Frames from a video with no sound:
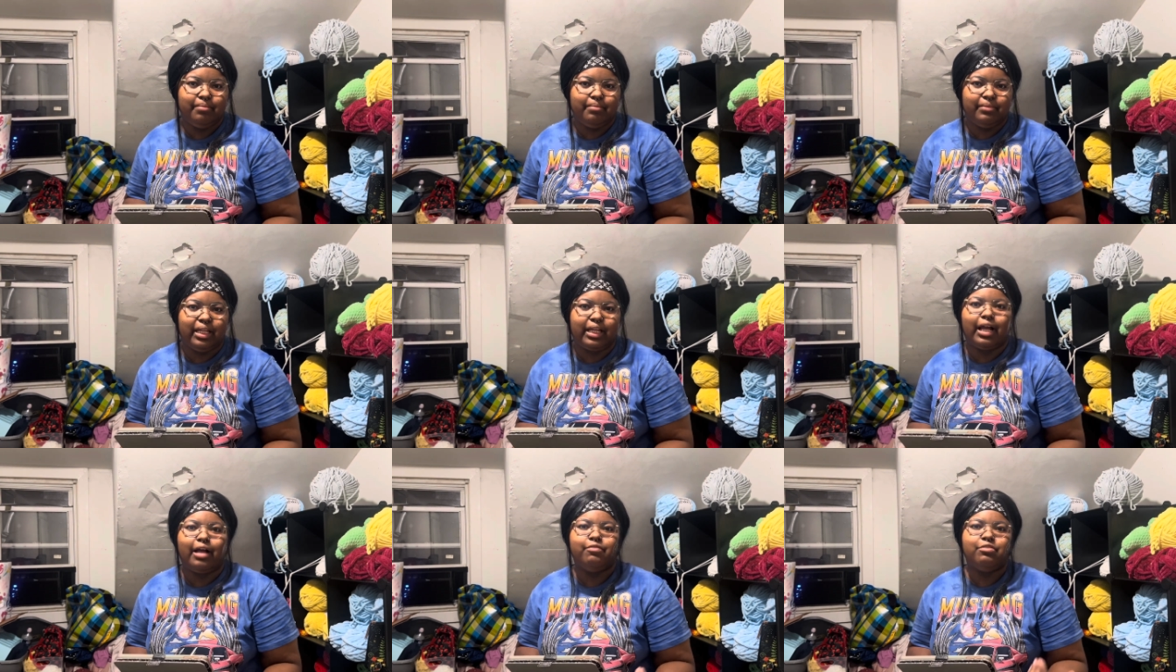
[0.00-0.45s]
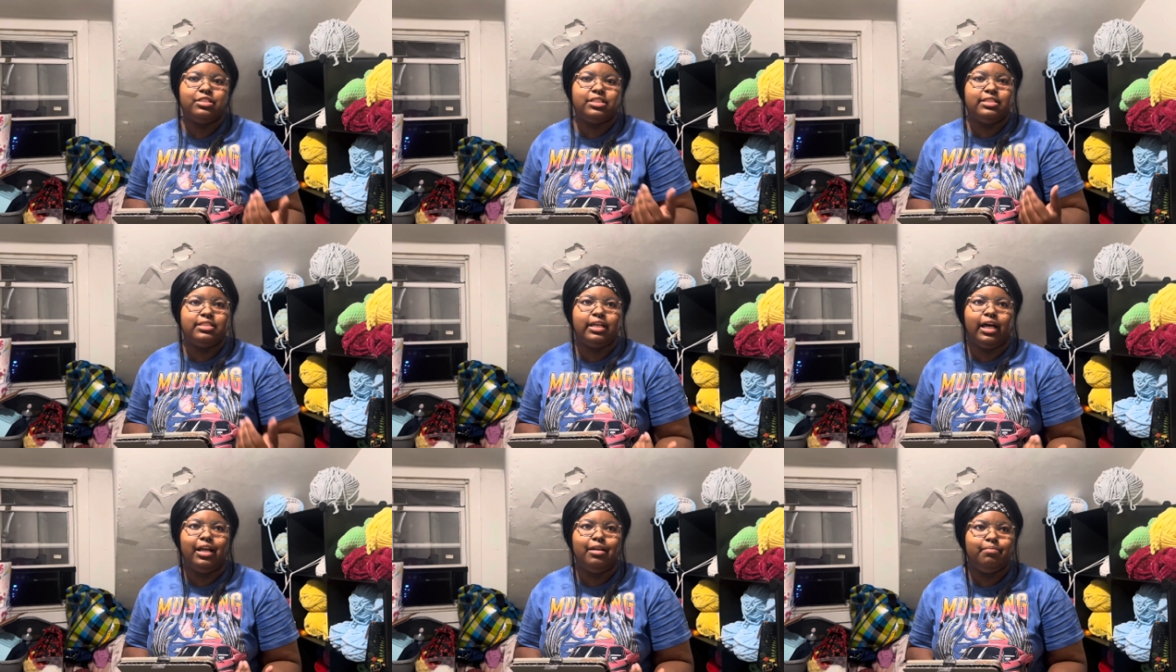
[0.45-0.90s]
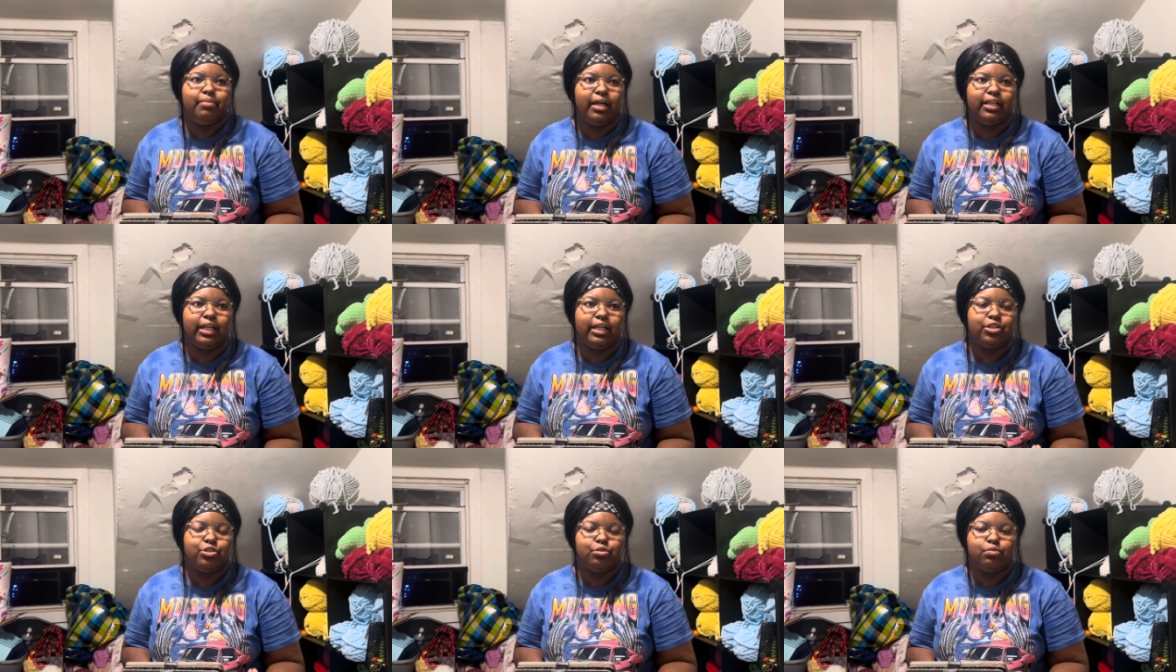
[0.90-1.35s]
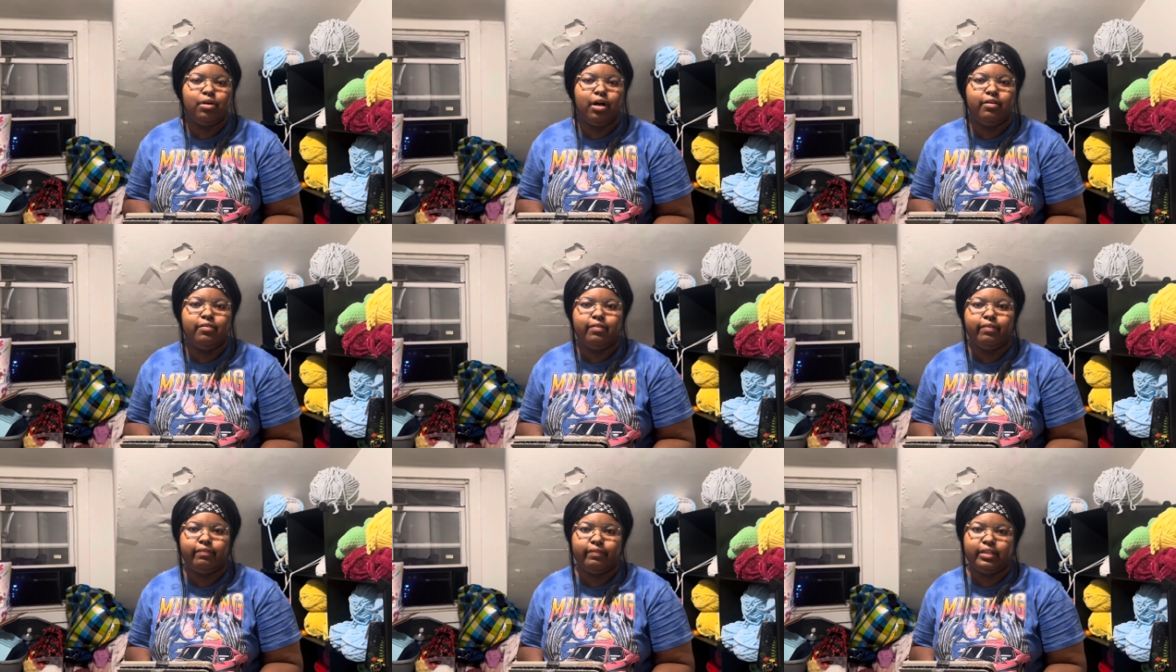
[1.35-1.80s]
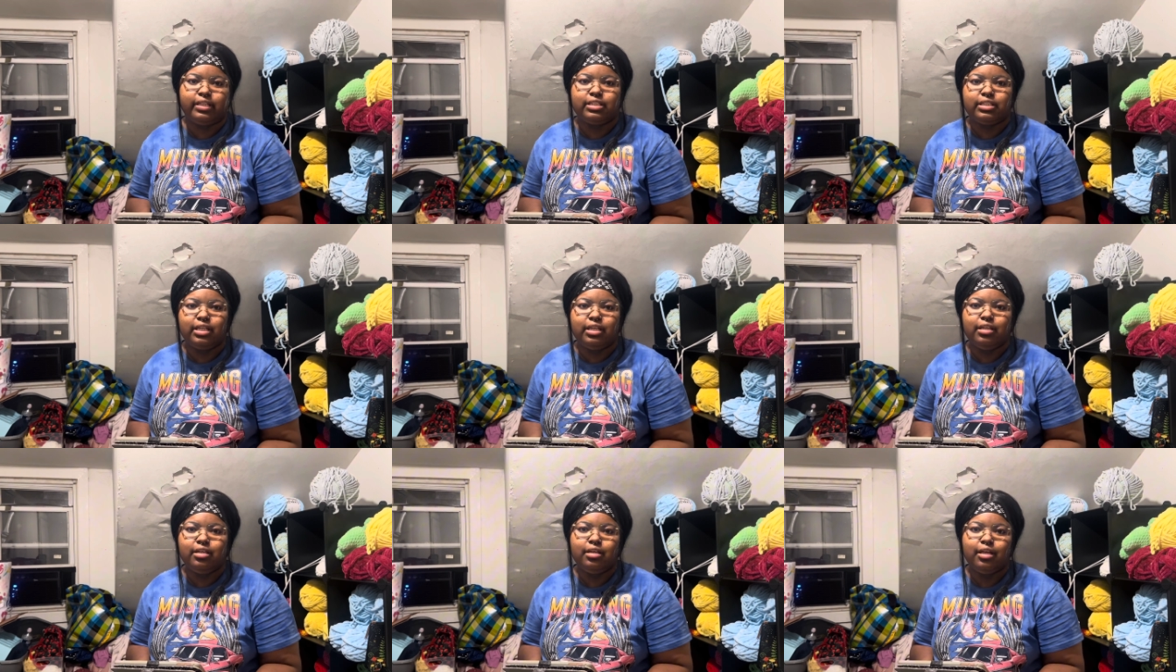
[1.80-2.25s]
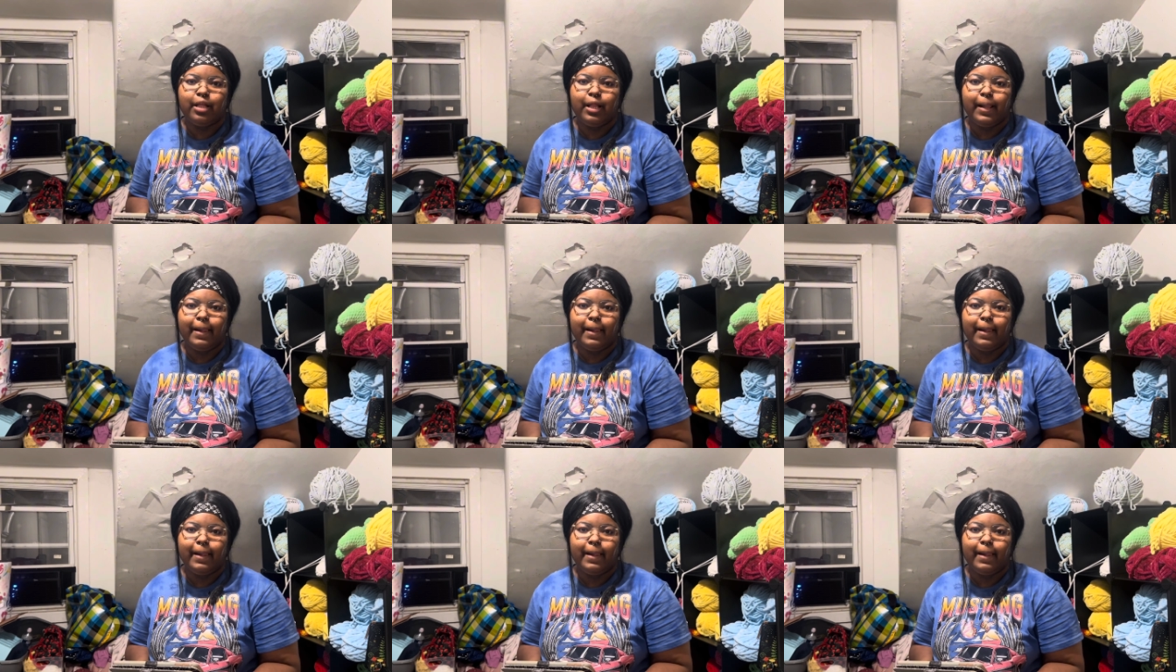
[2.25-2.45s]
Like, I was done by like 12:50,